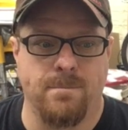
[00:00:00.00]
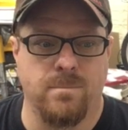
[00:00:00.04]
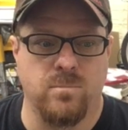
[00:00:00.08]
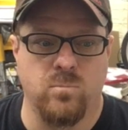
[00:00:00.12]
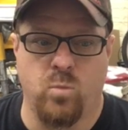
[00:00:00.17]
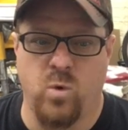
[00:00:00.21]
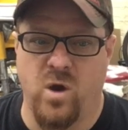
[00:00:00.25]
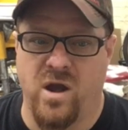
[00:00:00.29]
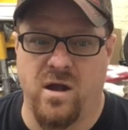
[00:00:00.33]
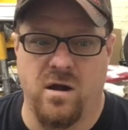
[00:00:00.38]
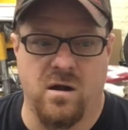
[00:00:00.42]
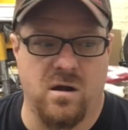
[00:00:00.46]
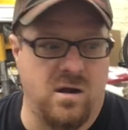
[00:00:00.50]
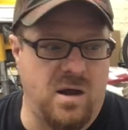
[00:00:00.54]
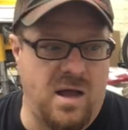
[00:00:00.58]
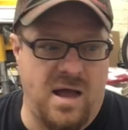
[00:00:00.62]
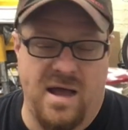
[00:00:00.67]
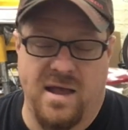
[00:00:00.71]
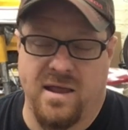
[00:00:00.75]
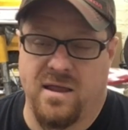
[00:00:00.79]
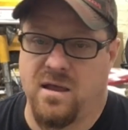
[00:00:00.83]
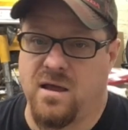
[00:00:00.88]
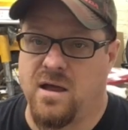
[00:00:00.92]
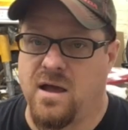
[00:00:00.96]
where
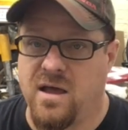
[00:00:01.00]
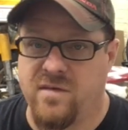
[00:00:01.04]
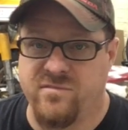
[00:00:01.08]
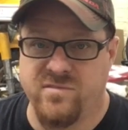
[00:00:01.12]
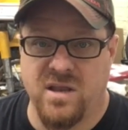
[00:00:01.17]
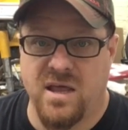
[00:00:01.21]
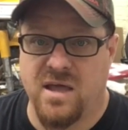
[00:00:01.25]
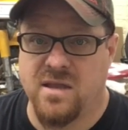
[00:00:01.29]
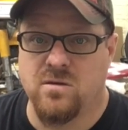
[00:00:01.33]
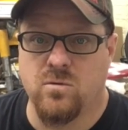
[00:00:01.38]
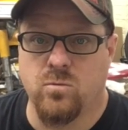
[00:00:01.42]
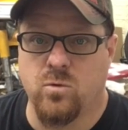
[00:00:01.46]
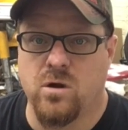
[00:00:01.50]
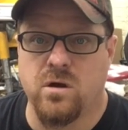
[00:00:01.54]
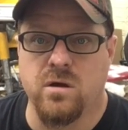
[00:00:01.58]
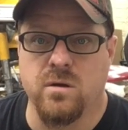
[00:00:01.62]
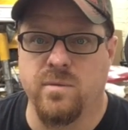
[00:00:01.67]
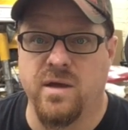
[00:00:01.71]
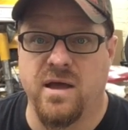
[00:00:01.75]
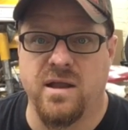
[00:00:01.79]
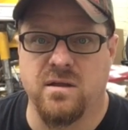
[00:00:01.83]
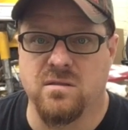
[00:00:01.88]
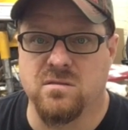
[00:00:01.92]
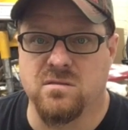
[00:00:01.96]
I haven't had to worry
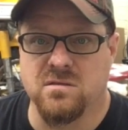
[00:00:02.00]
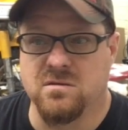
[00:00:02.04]
about it.